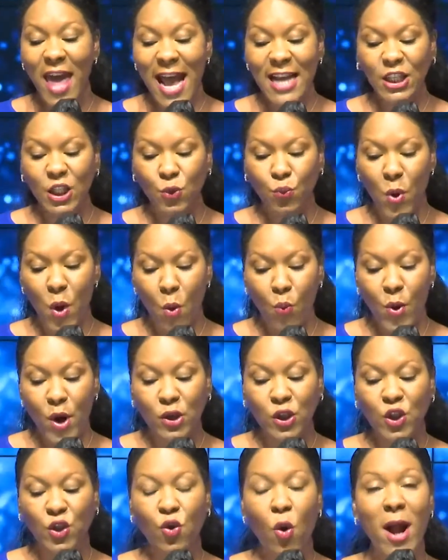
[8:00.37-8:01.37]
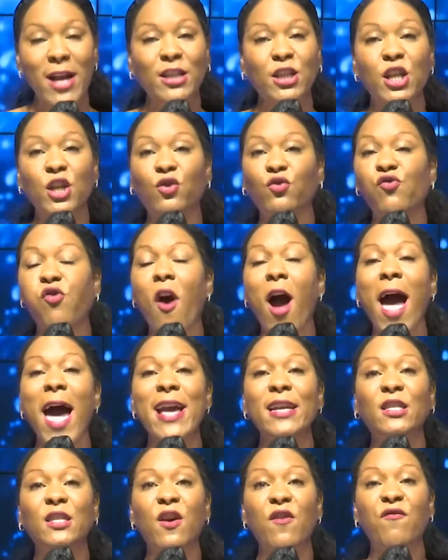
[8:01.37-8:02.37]
that's when we'll start to
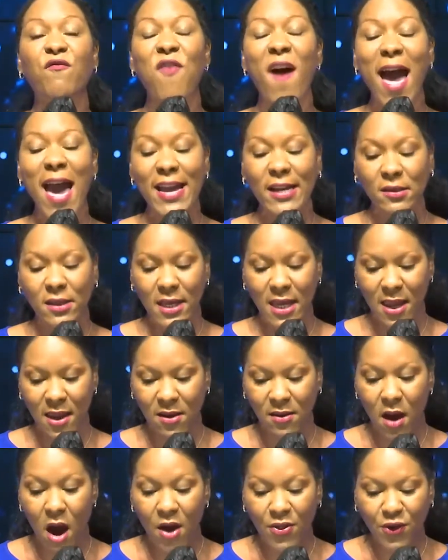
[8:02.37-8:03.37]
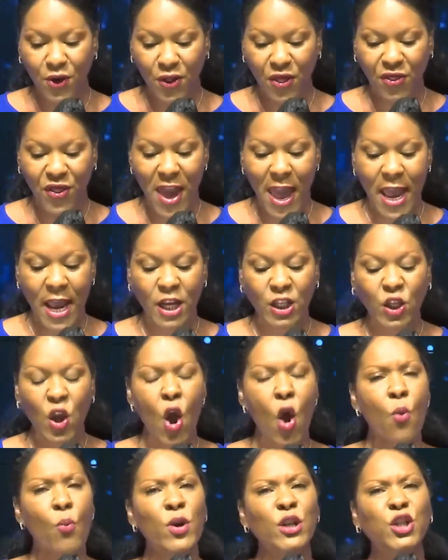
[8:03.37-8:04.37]
try to find it in other things.
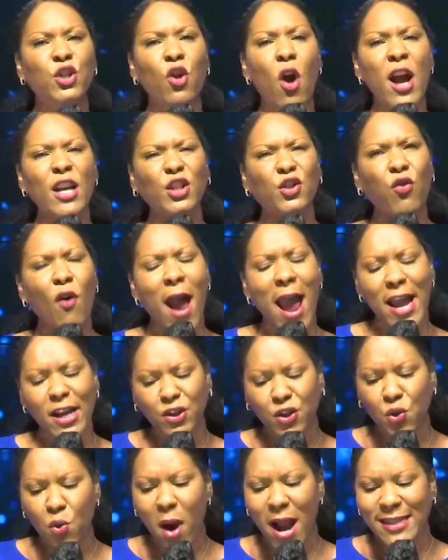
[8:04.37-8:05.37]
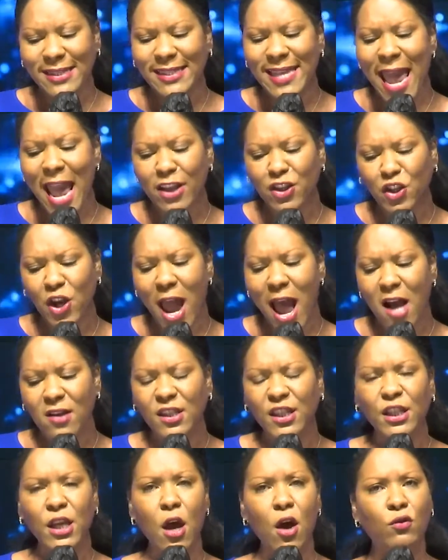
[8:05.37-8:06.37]
We'll start trying to attach
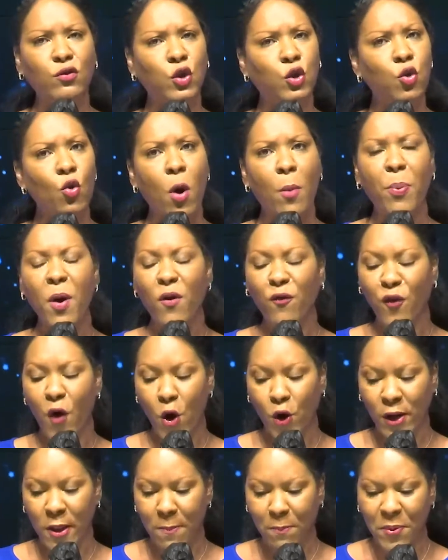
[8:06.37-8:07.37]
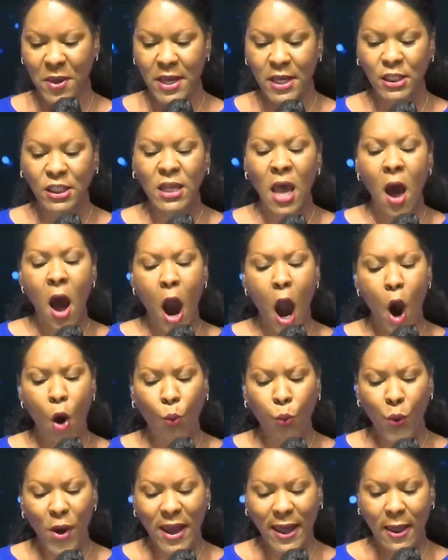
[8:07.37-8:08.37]
ourselves to a perverted peace,
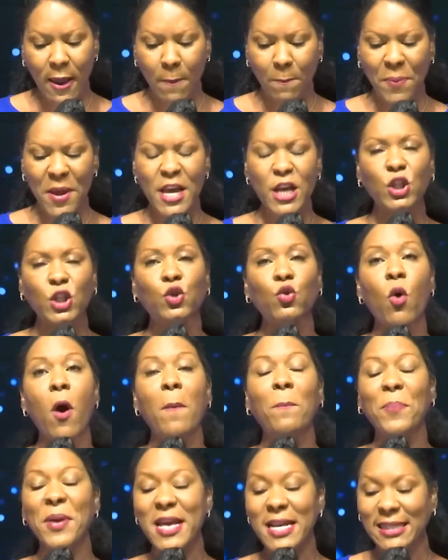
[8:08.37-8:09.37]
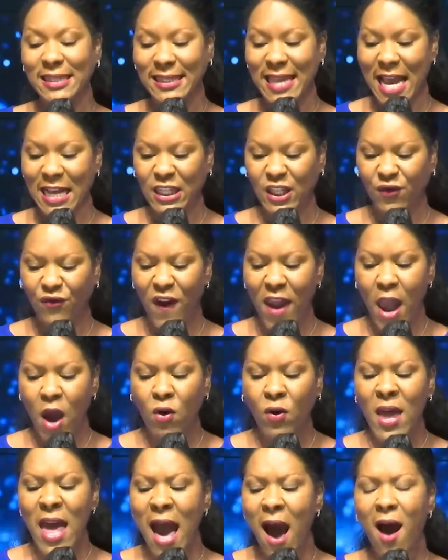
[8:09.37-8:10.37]
a wicked peace, to a peace that's
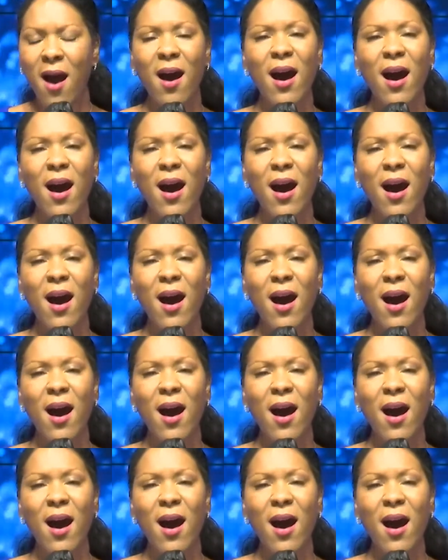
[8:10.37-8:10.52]
found